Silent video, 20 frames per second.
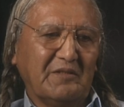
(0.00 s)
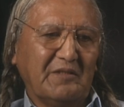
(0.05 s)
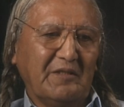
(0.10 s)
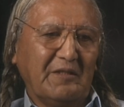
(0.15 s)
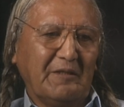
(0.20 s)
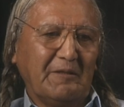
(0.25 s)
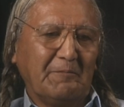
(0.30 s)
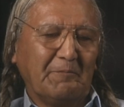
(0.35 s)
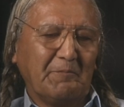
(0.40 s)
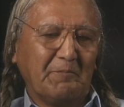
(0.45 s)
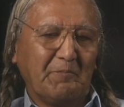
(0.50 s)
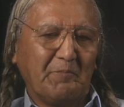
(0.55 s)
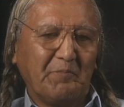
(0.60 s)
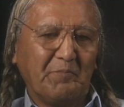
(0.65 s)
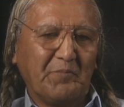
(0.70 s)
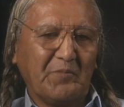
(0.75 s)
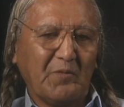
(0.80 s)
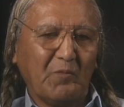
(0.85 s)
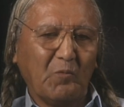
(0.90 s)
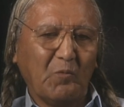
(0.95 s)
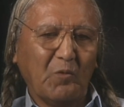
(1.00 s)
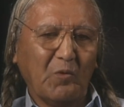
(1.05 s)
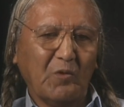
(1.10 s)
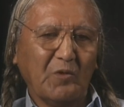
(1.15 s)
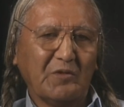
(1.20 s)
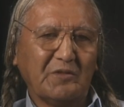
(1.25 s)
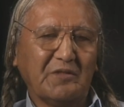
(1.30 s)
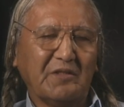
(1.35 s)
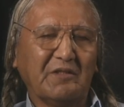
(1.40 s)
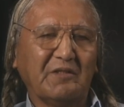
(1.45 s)
the
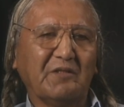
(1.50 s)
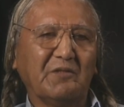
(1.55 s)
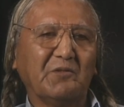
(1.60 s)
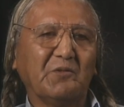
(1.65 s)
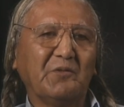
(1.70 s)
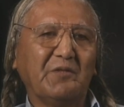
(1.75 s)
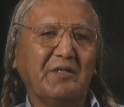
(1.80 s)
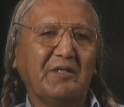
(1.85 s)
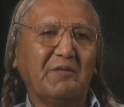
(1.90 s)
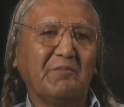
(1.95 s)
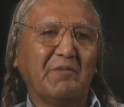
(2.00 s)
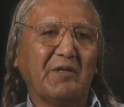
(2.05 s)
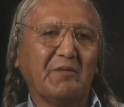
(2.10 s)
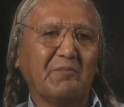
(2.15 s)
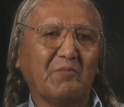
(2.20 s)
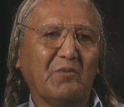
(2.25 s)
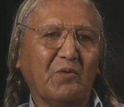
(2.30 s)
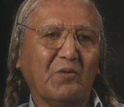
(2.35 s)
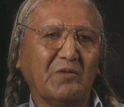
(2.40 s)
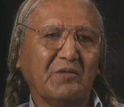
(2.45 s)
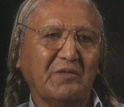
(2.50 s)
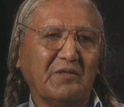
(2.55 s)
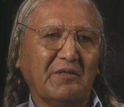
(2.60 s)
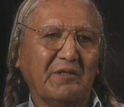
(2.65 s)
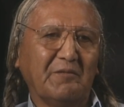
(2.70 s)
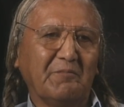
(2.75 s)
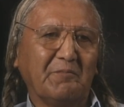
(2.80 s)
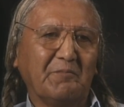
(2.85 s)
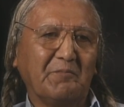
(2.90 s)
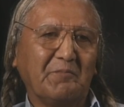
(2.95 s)
words in the treaty meant more to
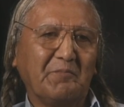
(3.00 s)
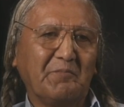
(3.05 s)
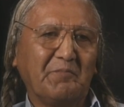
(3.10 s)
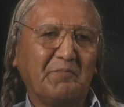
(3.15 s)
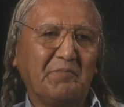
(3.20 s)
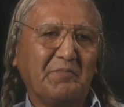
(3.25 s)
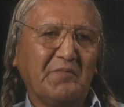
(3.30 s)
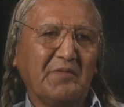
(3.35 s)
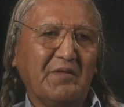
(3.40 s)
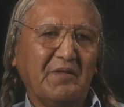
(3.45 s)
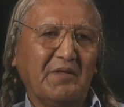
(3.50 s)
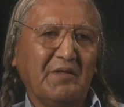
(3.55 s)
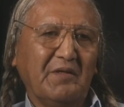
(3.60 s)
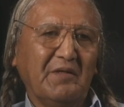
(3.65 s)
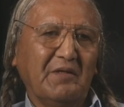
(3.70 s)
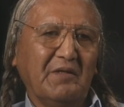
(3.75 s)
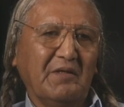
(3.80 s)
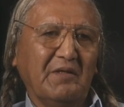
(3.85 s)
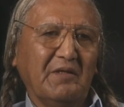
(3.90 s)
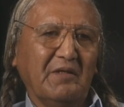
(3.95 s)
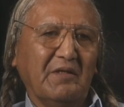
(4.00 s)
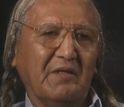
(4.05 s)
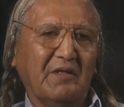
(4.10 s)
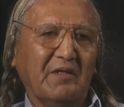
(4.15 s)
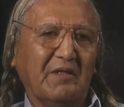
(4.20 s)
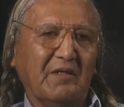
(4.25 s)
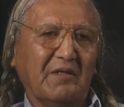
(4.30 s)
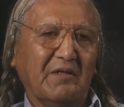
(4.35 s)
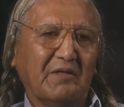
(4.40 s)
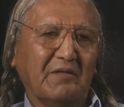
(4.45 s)
them
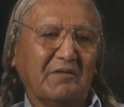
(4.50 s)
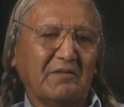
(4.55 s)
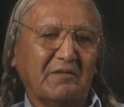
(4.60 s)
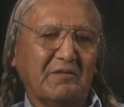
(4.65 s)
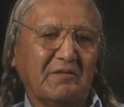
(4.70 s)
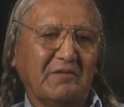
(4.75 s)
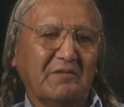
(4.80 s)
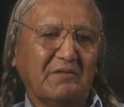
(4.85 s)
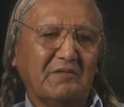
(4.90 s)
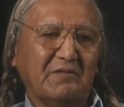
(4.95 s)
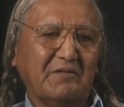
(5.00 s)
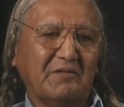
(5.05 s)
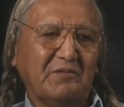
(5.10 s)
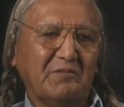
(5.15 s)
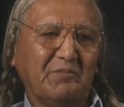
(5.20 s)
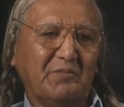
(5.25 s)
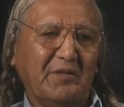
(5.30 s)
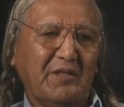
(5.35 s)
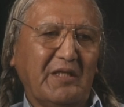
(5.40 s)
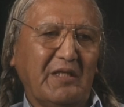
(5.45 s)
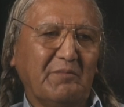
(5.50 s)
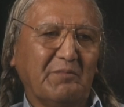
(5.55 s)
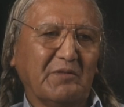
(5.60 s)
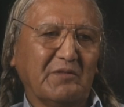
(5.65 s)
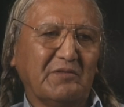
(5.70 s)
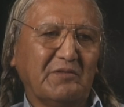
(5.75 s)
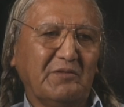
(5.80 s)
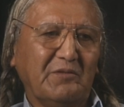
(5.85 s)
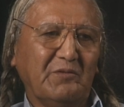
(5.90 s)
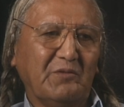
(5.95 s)
uh, to be
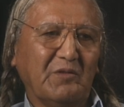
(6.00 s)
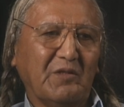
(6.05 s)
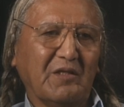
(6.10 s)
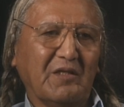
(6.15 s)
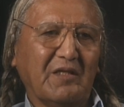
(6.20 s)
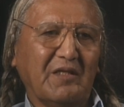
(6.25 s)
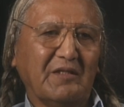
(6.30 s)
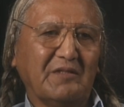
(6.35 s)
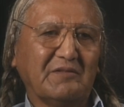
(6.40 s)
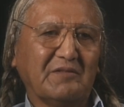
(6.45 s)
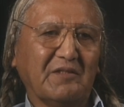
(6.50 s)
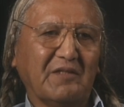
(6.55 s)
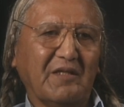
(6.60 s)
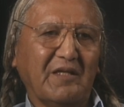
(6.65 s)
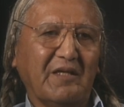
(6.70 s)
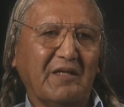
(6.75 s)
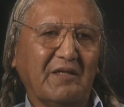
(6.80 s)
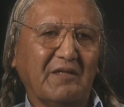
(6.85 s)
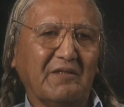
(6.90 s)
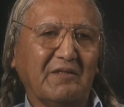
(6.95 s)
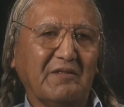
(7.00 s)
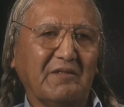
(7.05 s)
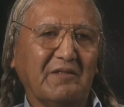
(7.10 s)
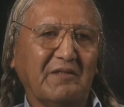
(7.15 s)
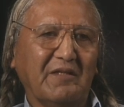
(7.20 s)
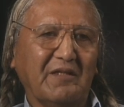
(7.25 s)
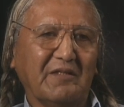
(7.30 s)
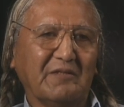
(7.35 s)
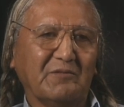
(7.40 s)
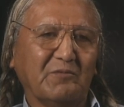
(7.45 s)
able to utilize the land
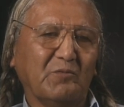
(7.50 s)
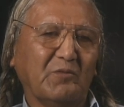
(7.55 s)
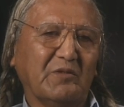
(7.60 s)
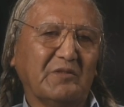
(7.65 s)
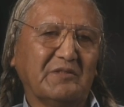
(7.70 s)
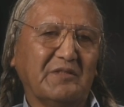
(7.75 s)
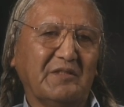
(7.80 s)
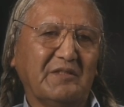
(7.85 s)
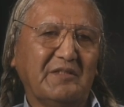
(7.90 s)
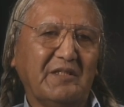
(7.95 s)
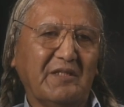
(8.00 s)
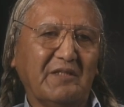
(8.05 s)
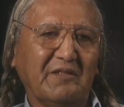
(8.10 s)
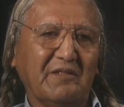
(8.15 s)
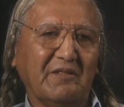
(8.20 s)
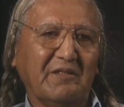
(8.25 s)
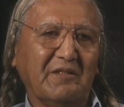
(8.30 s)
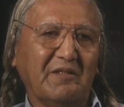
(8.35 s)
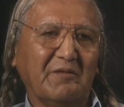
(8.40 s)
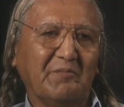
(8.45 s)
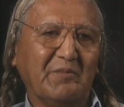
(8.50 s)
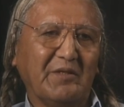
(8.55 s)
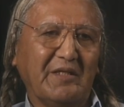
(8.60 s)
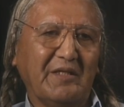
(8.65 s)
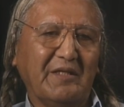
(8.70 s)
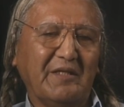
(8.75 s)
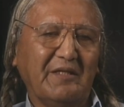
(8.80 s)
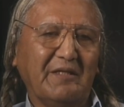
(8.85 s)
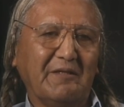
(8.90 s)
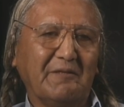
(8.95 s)
as it was intended in the
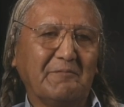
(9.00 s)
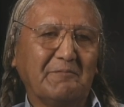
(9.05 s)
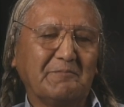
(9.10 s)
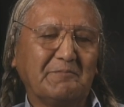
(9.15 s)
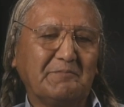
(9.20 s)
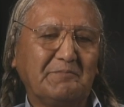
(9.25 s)
beginning.